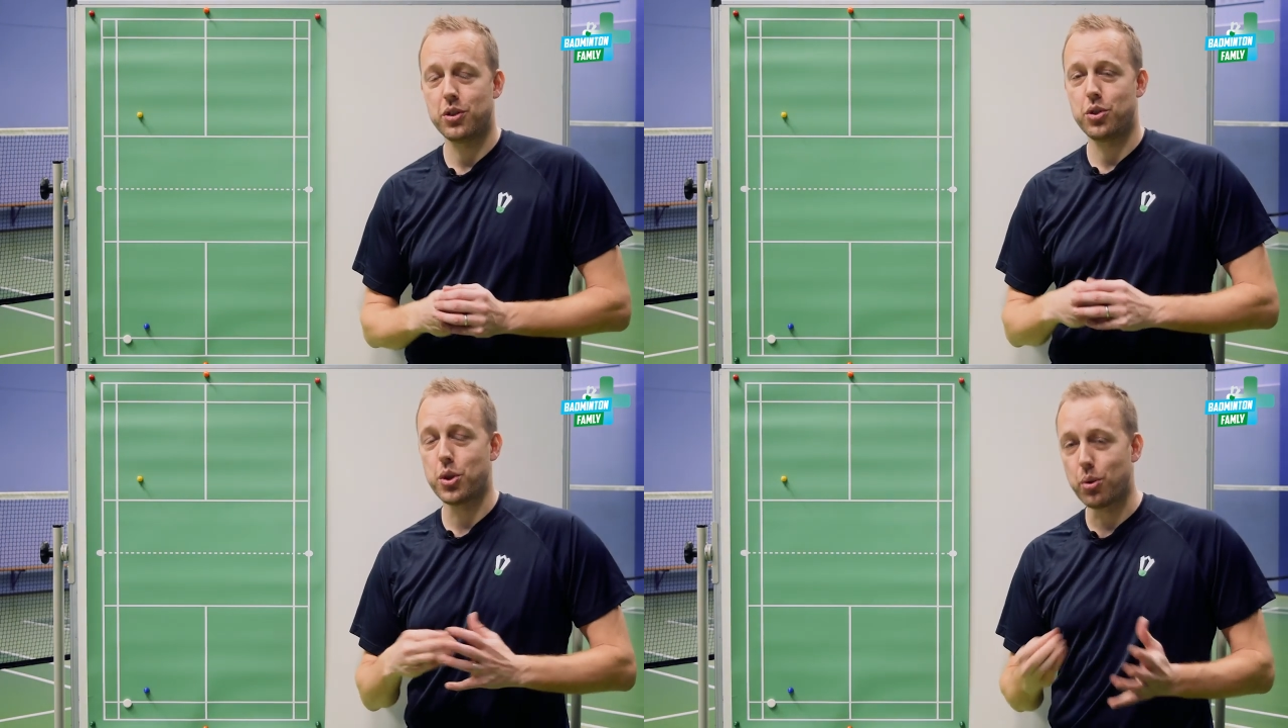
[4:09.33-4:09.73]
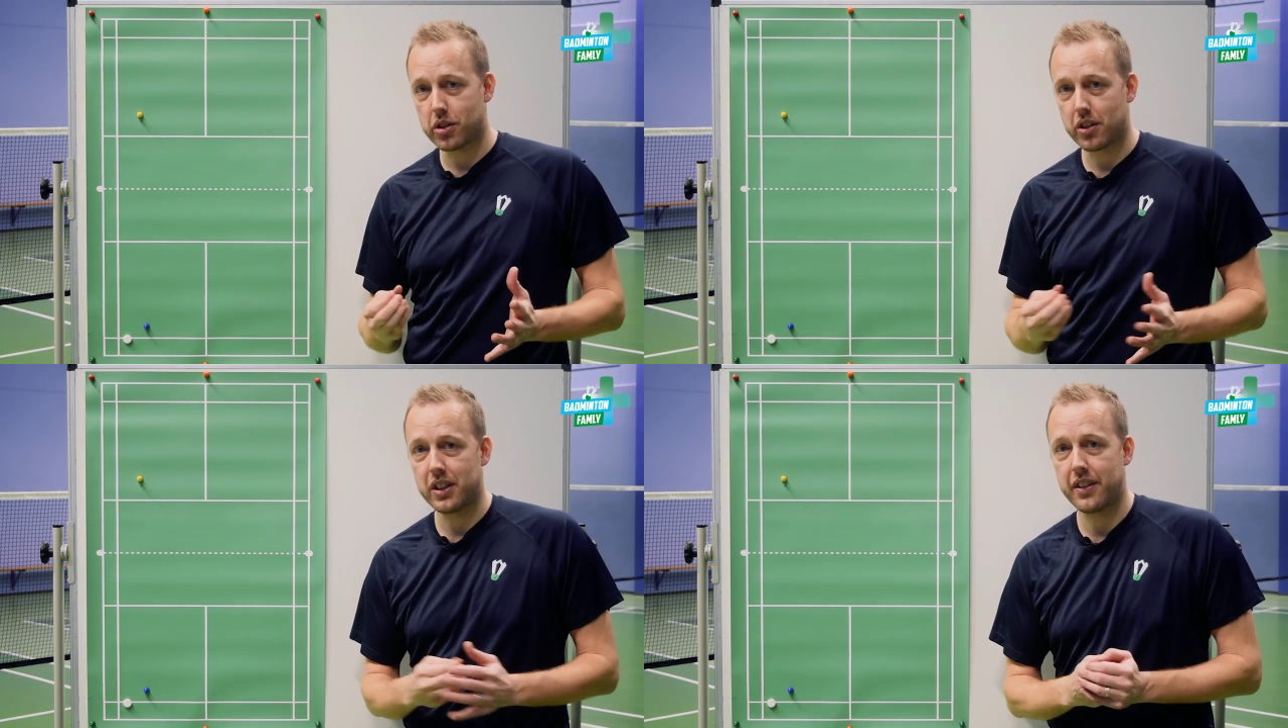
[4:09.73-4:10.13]

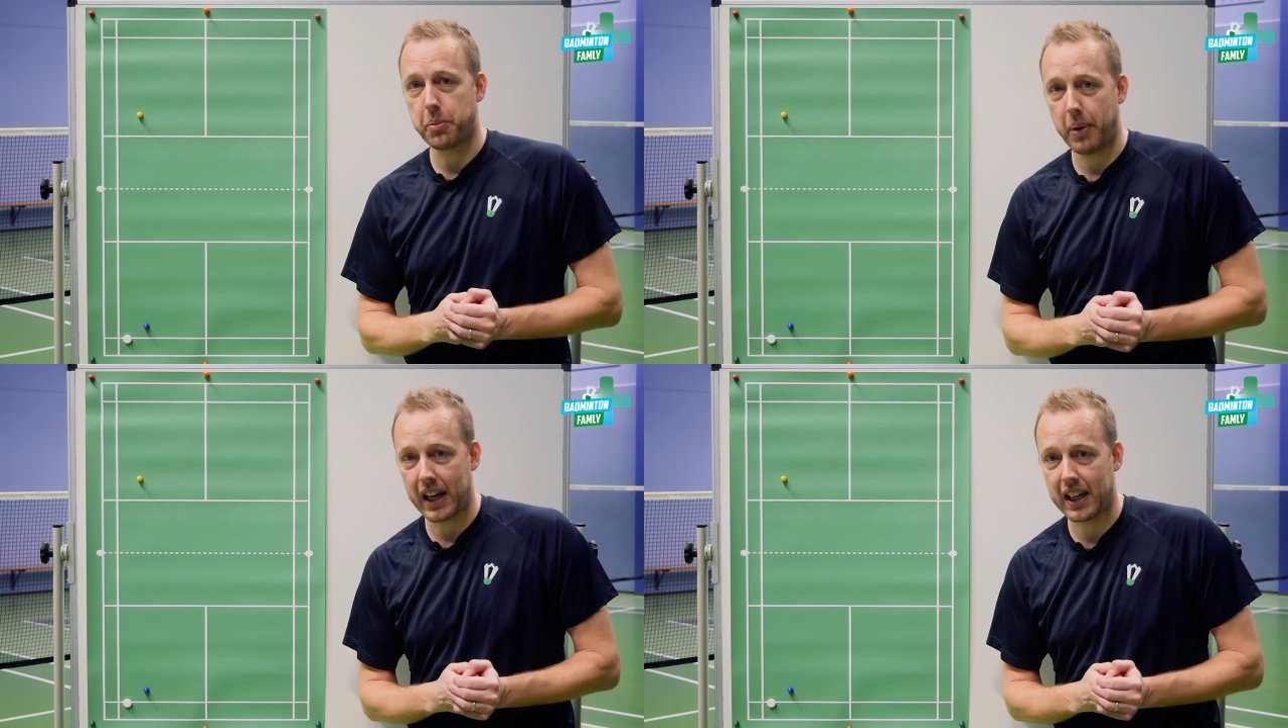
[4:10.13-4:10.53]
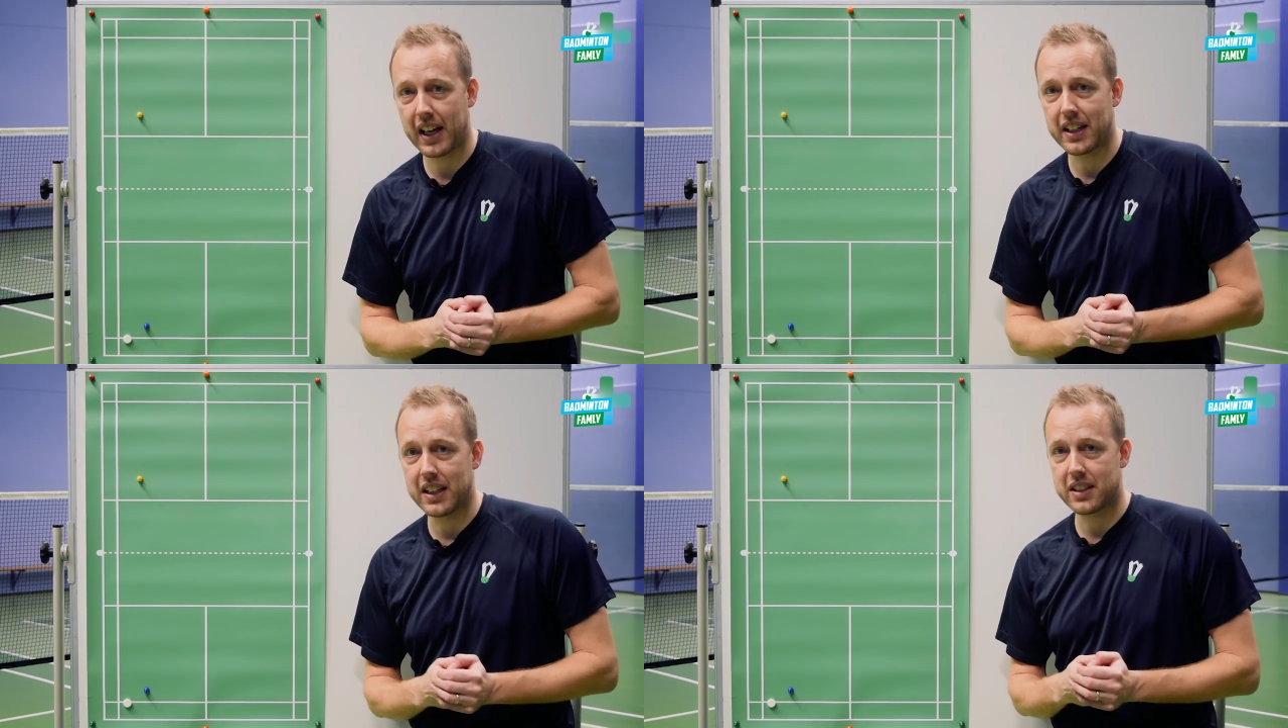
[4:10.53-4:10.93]
usually the
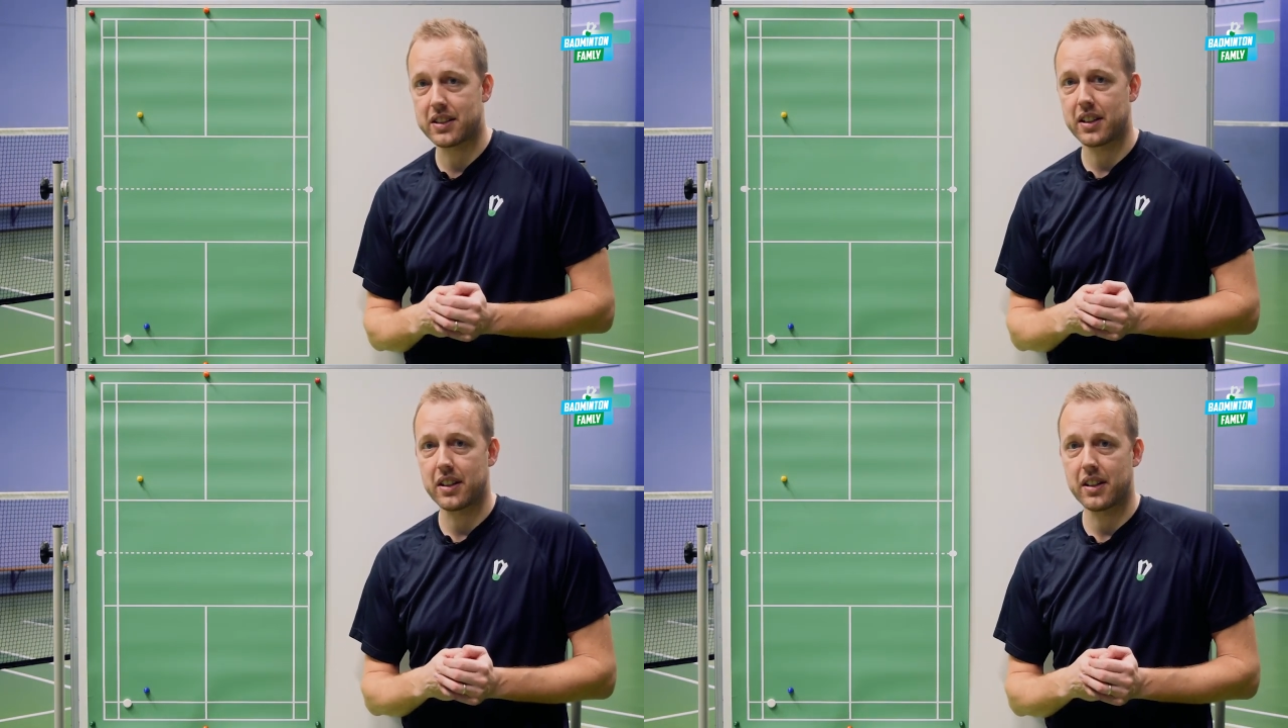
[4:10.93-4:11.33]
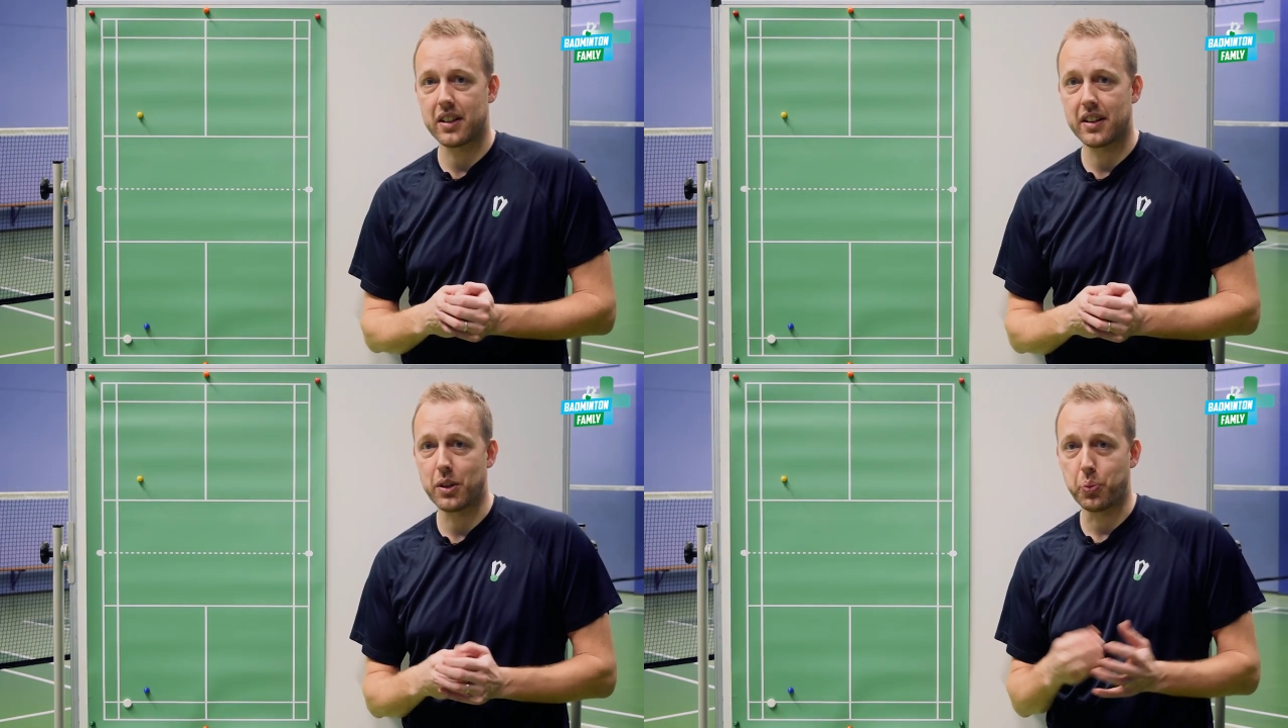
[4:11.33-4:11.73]
backhand is
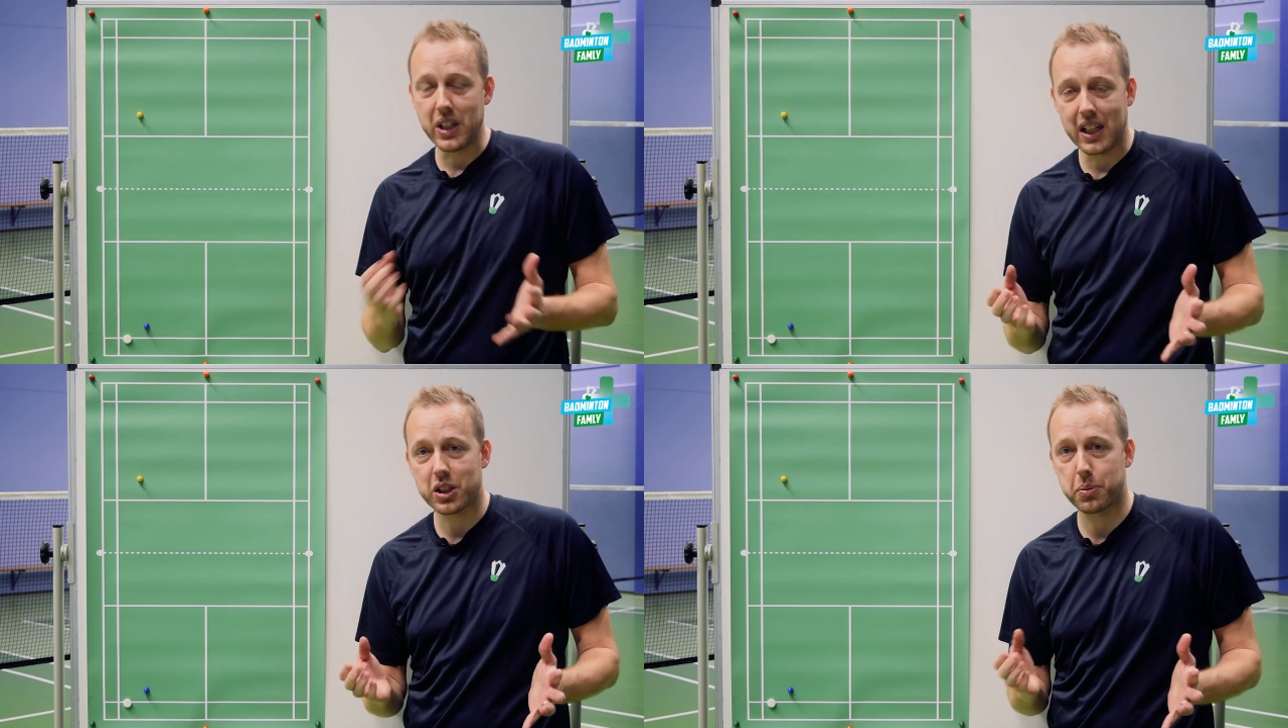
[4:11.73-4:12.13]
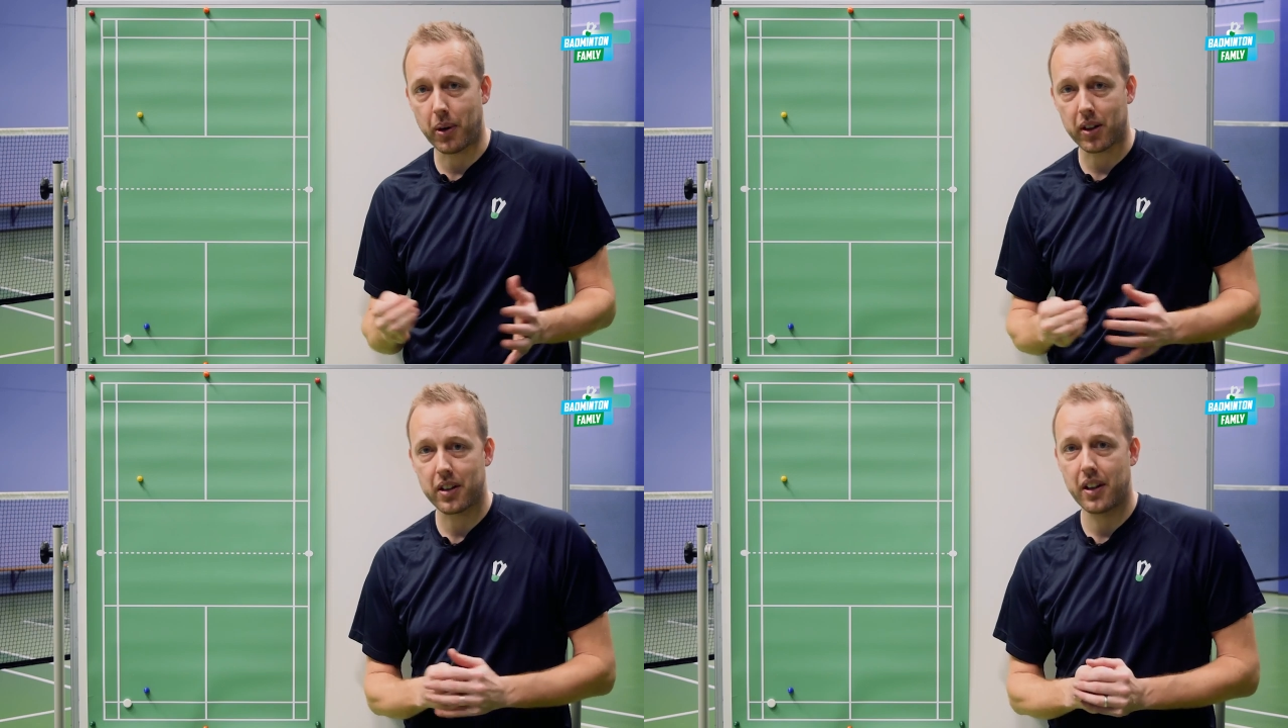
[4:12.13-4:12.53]
uh, the weakest
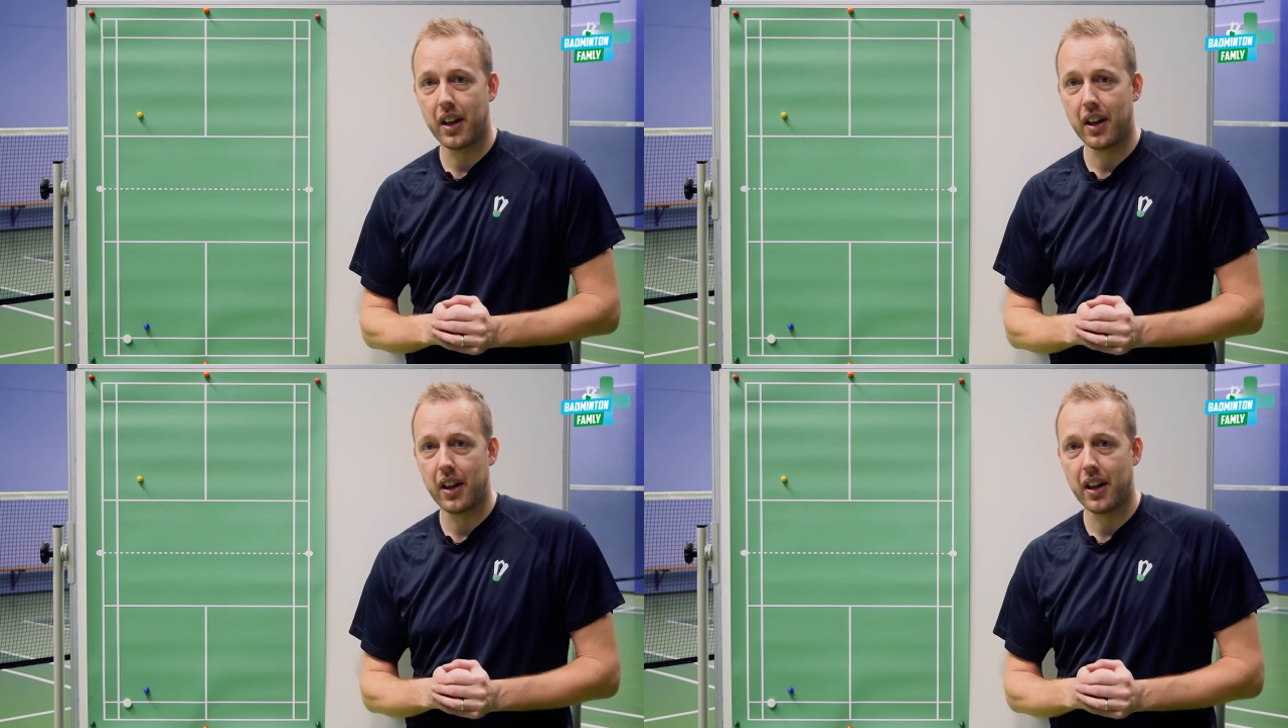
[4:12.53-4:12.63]
spot.